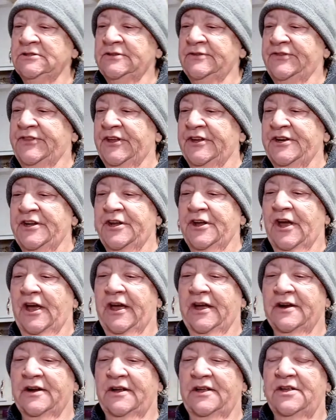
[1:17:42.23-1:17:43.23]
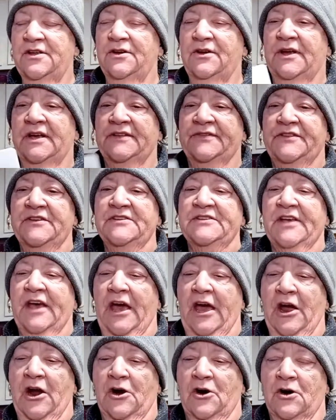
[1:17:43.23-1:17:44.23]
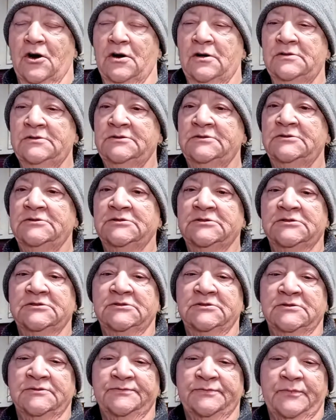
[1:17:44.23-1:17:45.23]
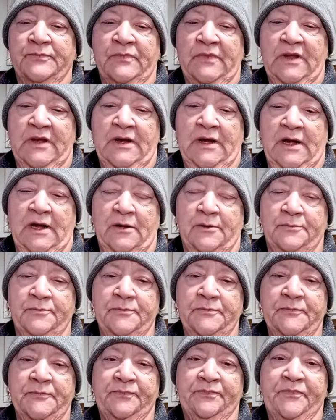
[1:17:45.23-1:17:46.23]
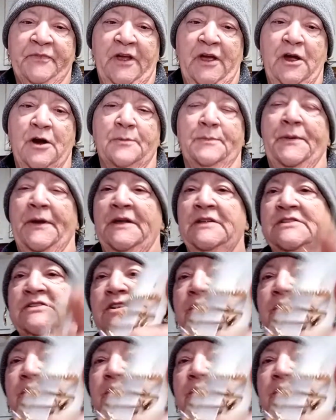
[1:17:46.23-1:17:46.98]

Then you hear you get these hair um, hairpins,